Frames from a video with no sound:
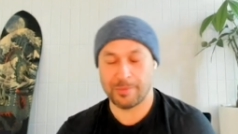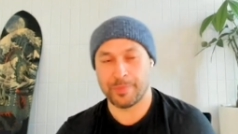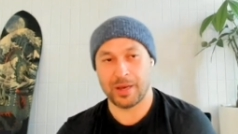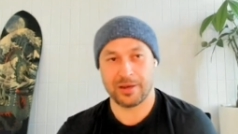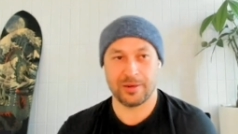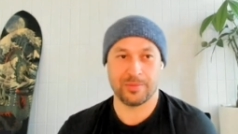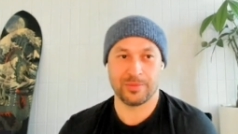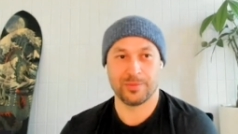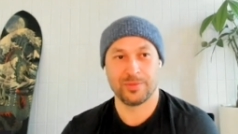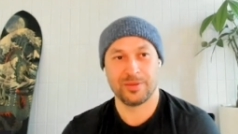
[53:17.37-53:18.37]

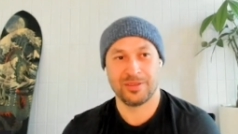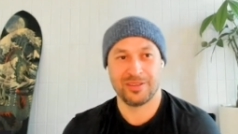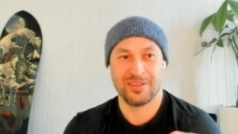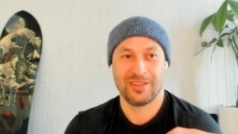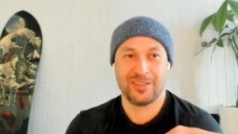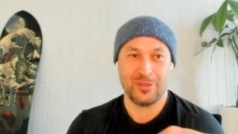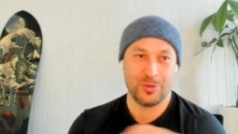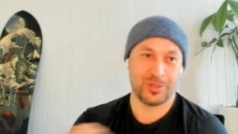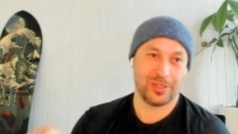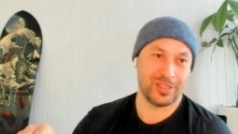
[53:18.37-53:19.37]
bottom
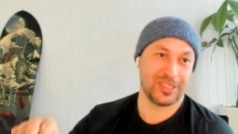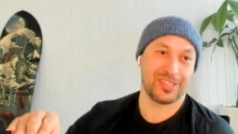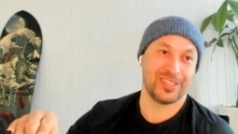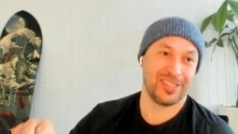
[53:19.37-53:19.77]
users.